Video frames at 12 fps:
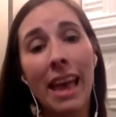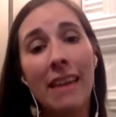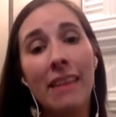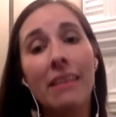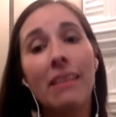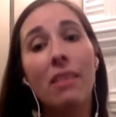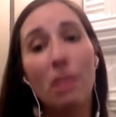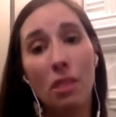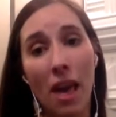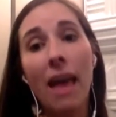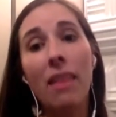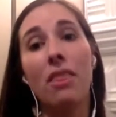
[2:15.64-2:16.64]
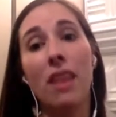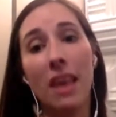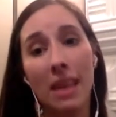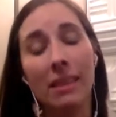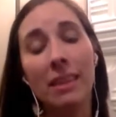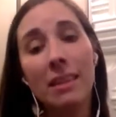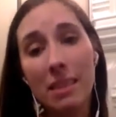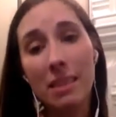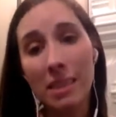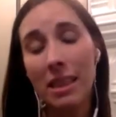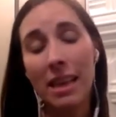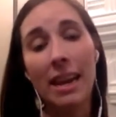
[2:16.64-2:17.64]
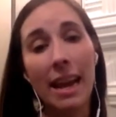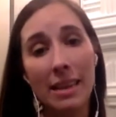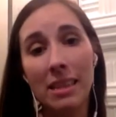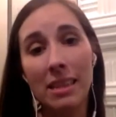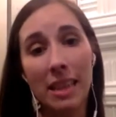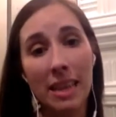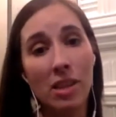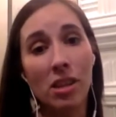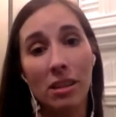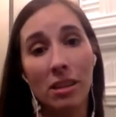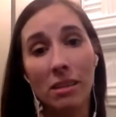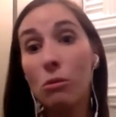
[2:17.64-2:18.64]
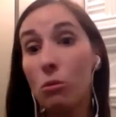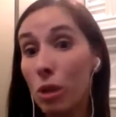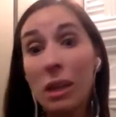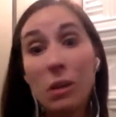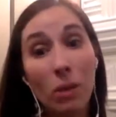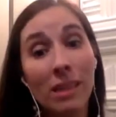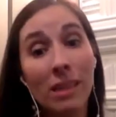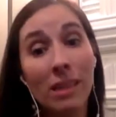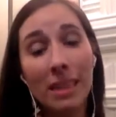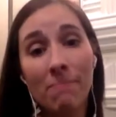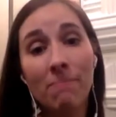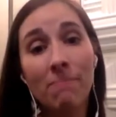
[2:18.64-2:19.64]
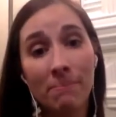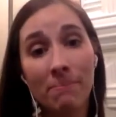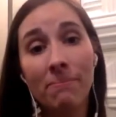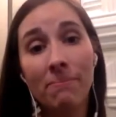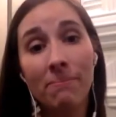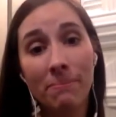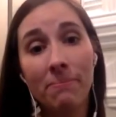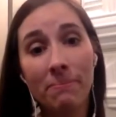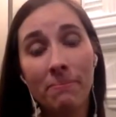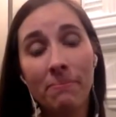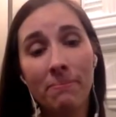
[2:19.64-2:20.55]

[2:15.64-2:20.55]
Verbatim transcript: And that then leads into that isolation really quickly. Right.